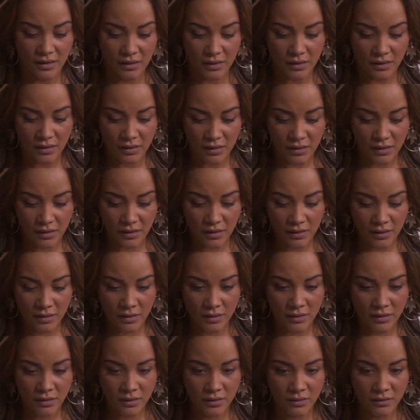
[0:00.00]

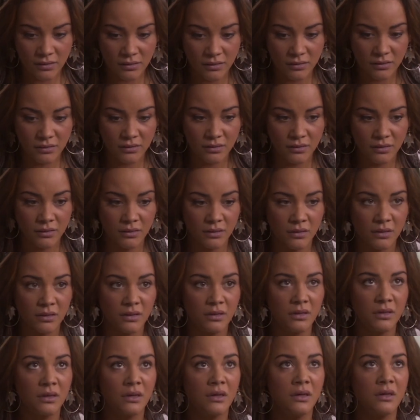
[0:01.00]

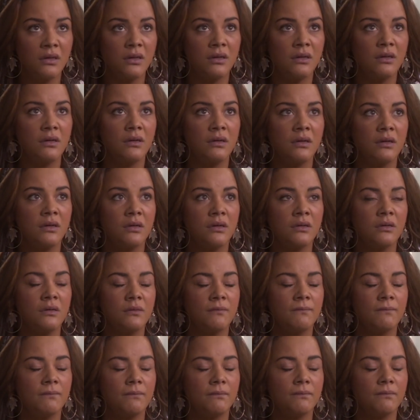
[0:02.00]

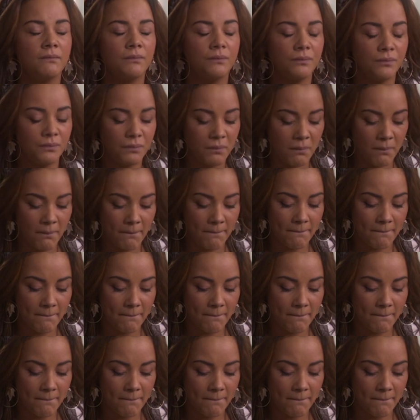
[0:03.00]
Nobody speaks.